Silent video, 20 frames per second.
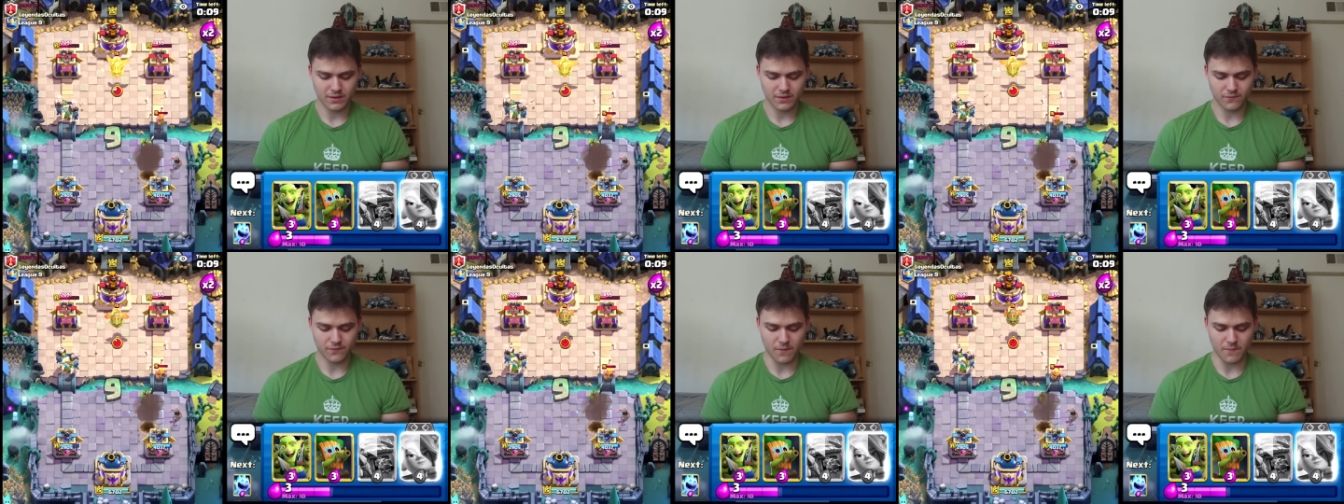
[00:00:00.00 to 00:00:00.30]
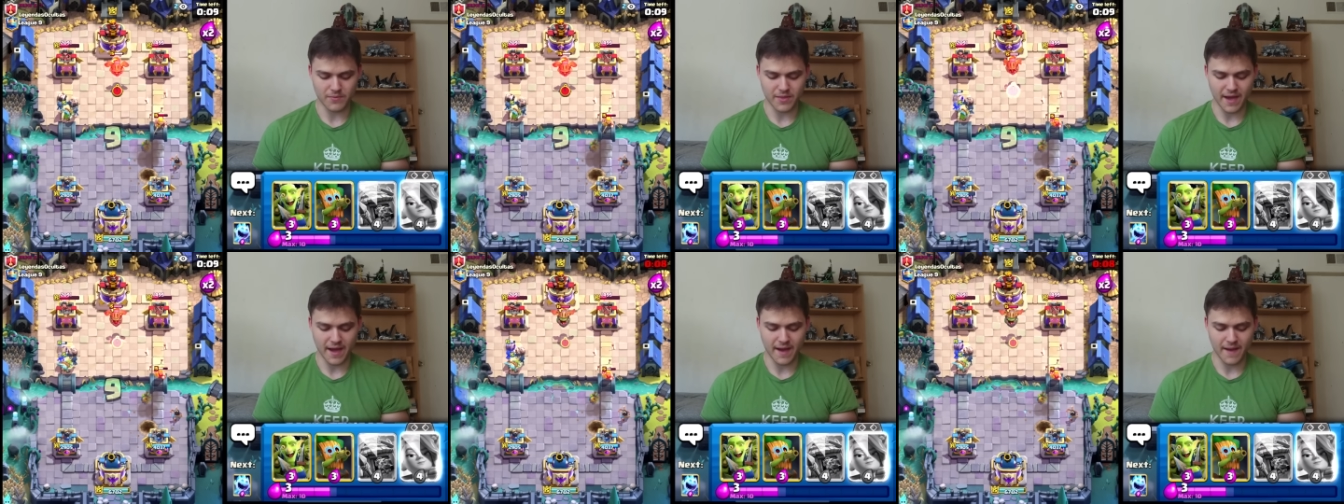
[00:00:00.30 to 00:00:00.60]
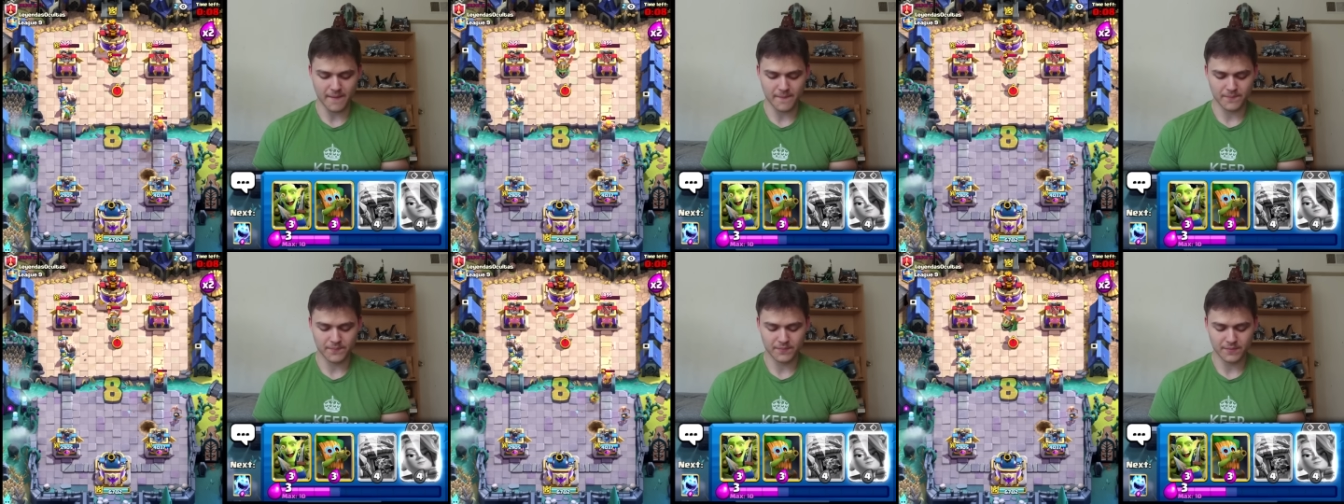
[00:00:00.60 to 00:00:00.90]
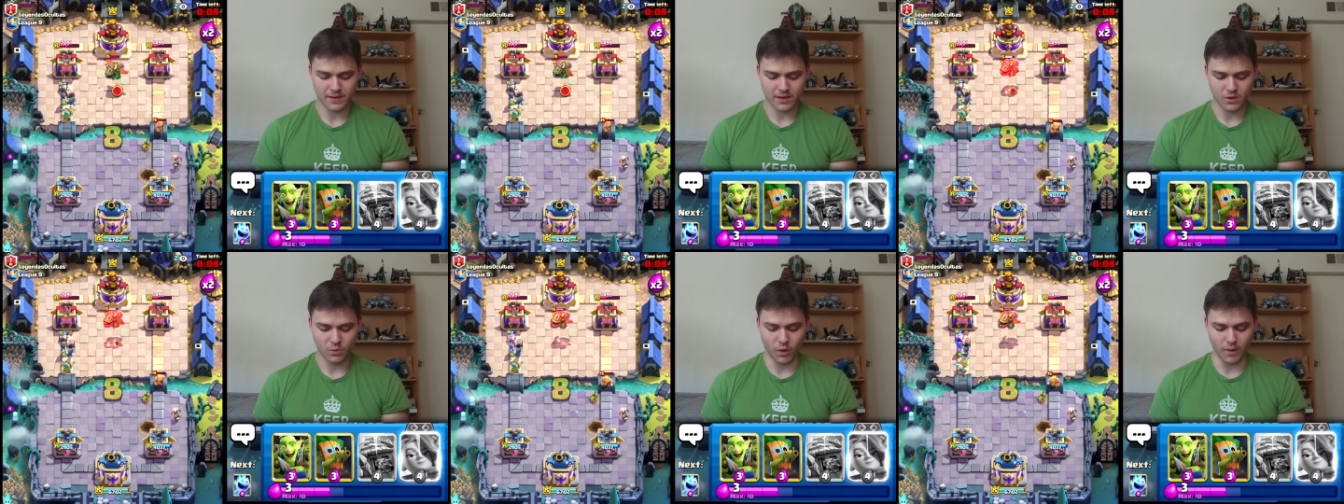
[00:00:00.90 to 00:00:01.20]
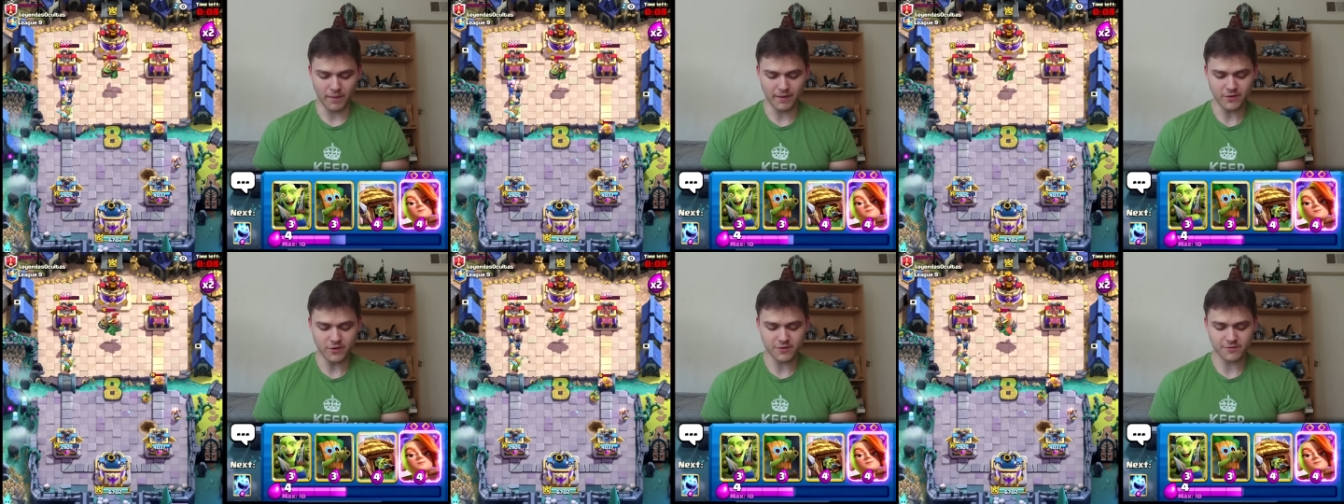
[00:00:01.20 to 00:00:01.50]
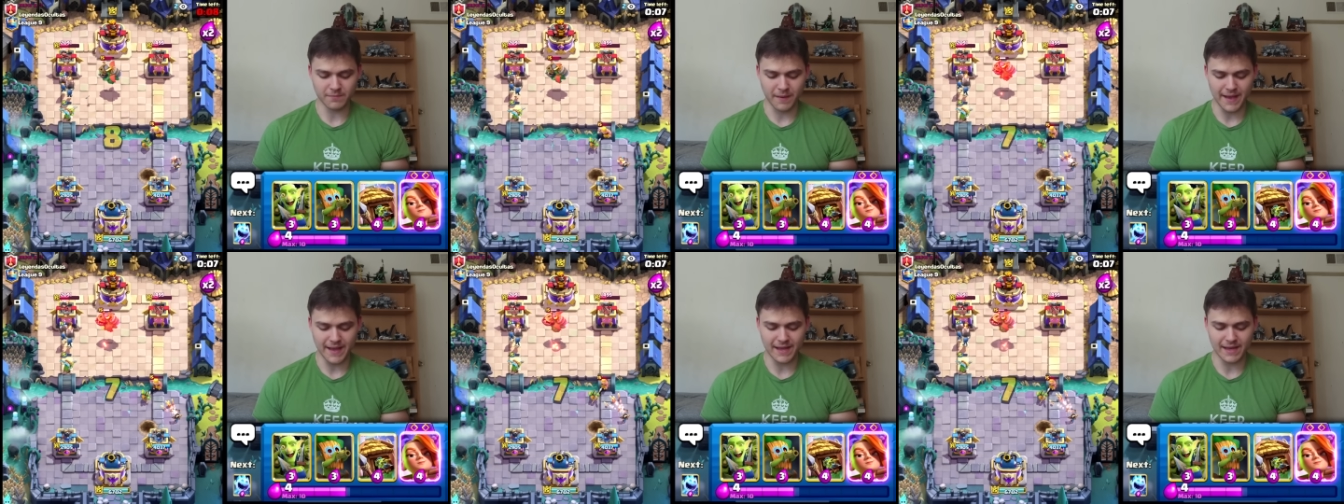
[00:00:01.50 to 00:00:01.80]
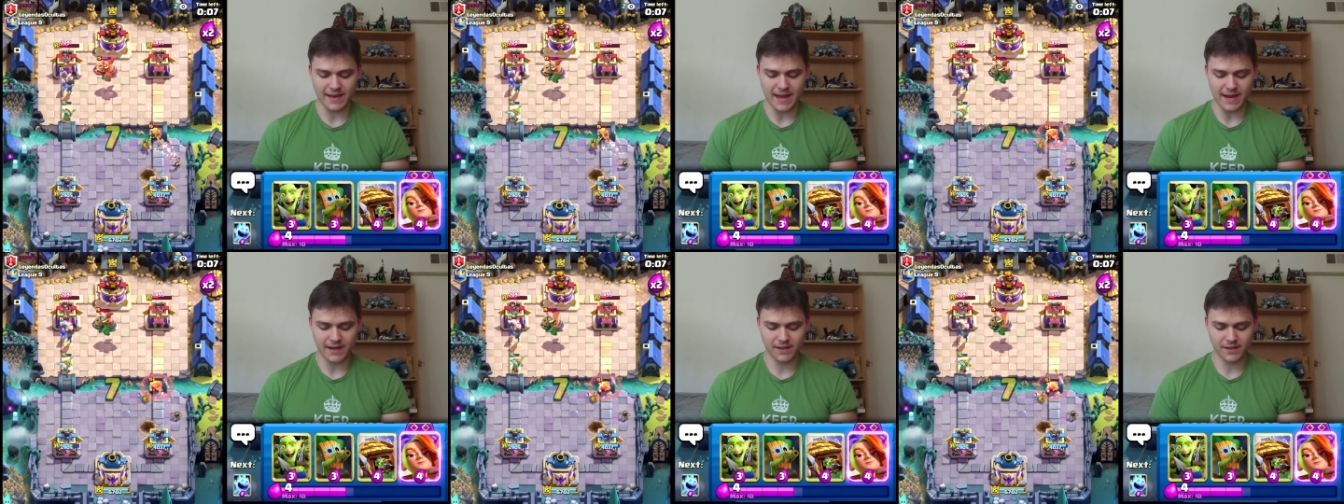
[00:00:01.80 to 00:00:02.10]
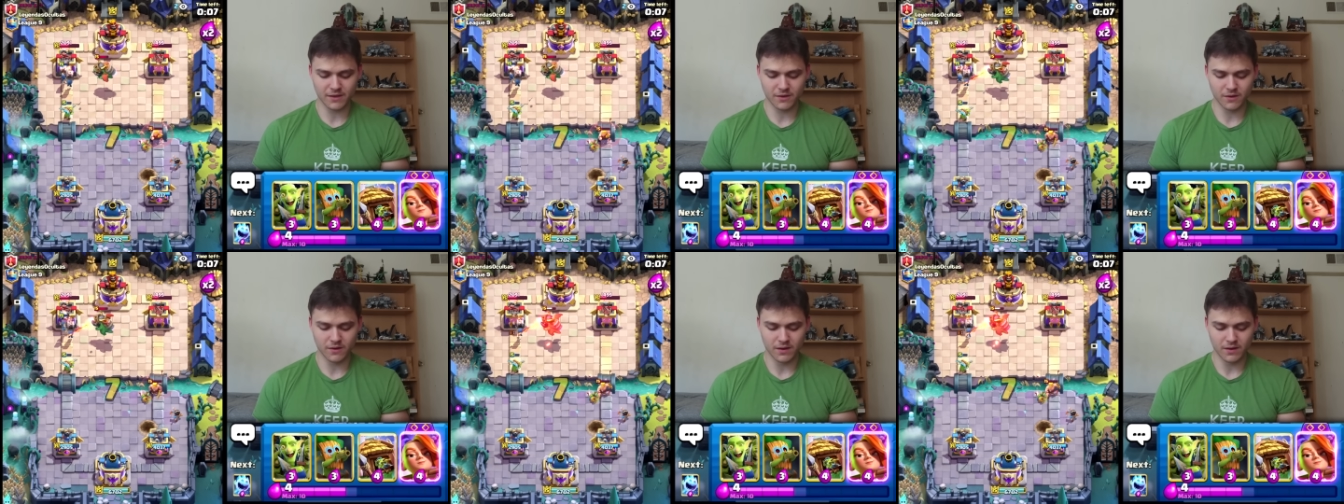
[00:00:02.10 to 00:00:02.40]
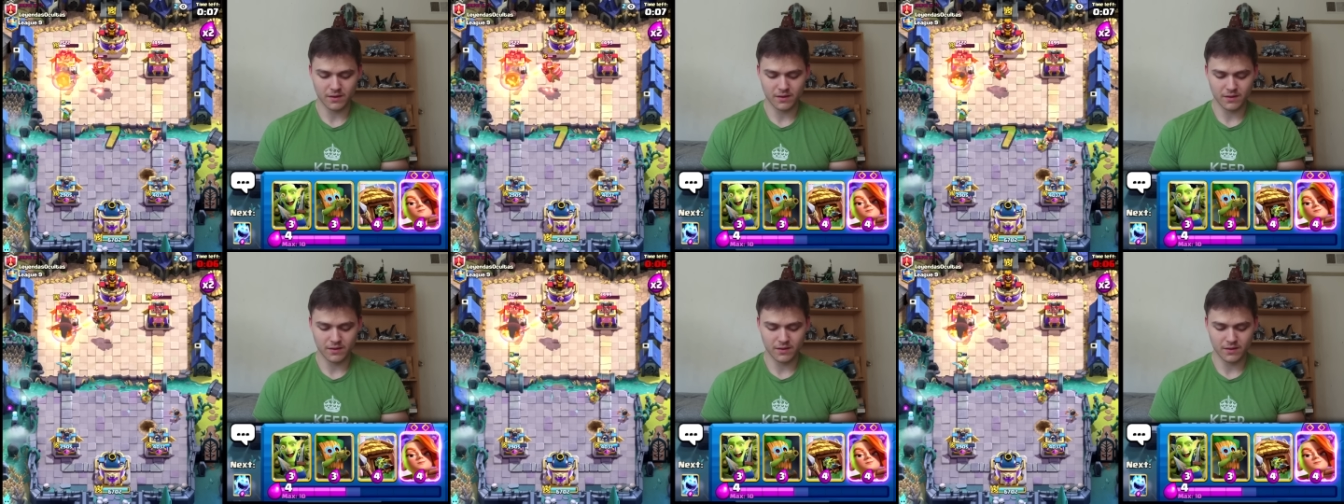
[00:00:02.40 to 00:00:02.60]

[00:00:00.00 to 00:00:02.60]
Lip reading: from that. Wall breakers might connect here.